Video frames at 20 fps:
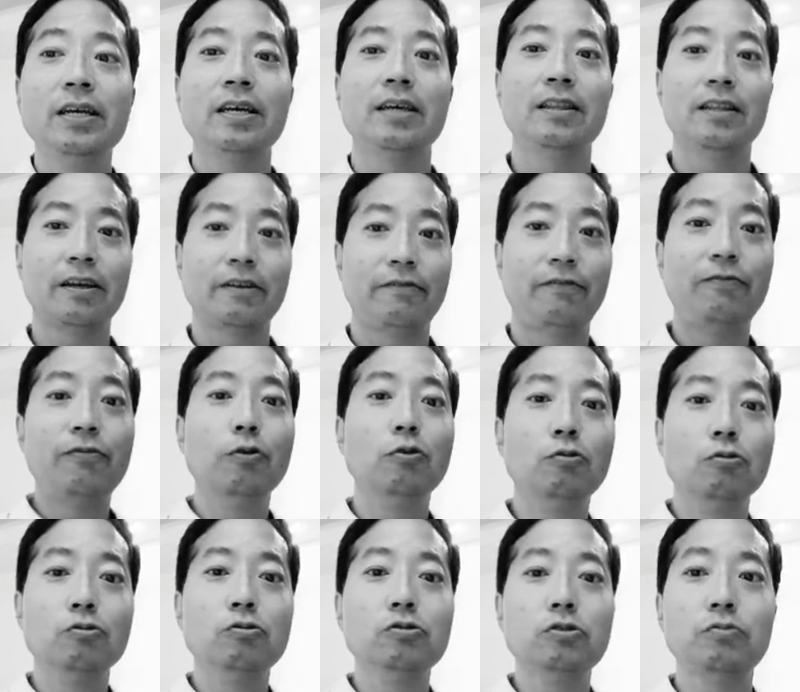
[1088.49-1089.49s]
And like
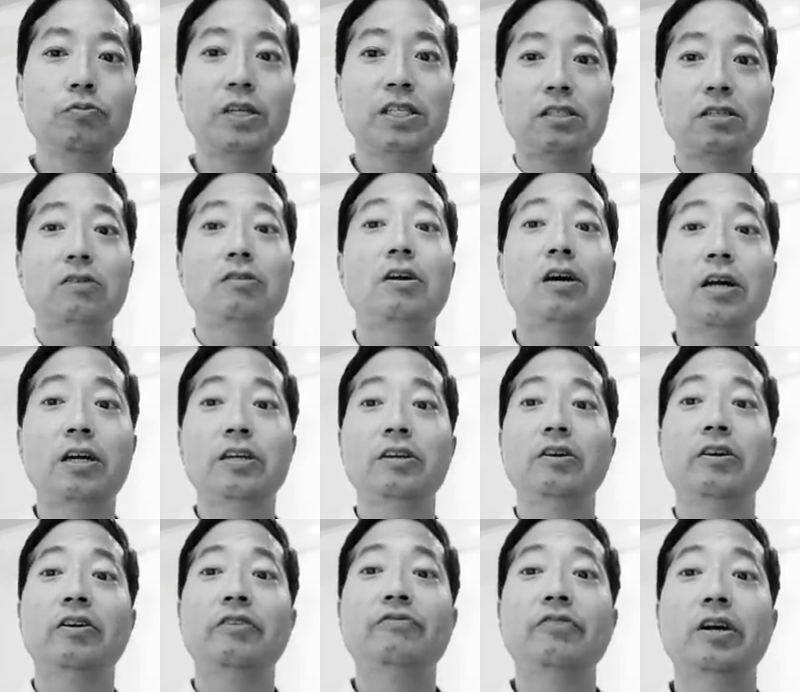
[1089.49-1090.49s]
fools, we still
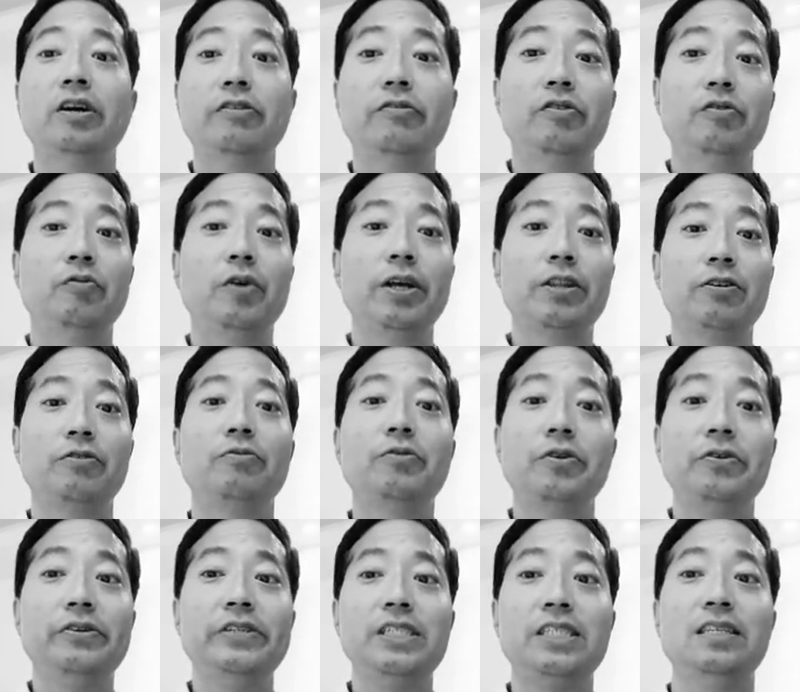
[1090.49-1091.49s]
argue over whether
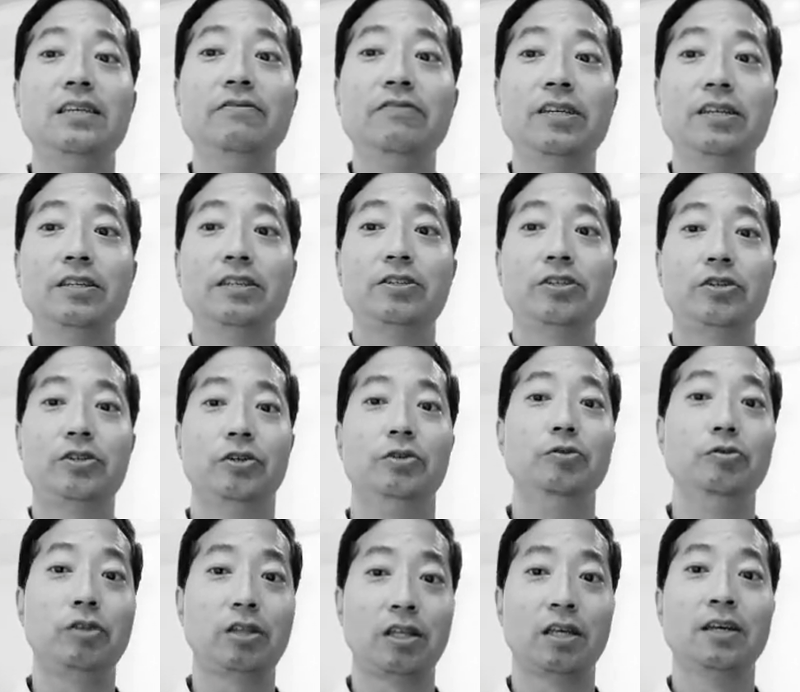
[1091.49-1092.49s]
we're receiving the
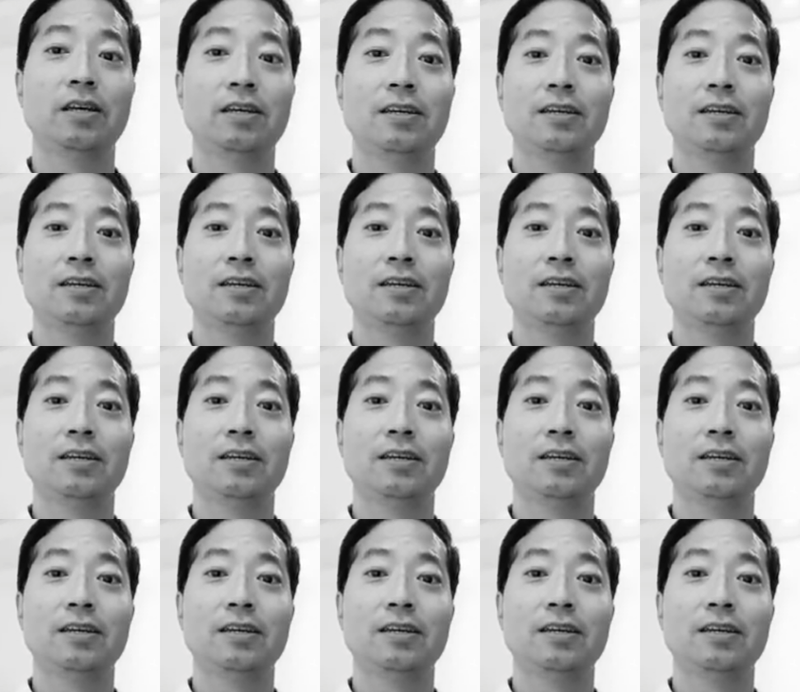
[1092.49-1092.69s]
truth